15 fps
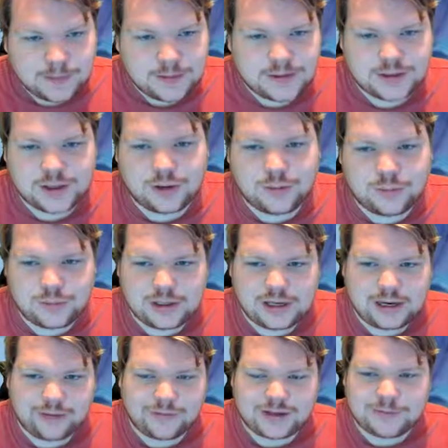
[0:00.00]
so
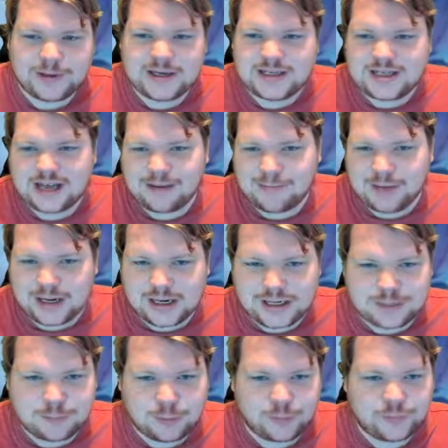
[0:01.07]
if it's been 10 minutes
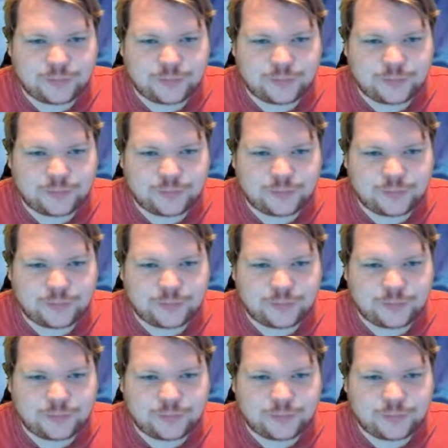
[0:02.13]
but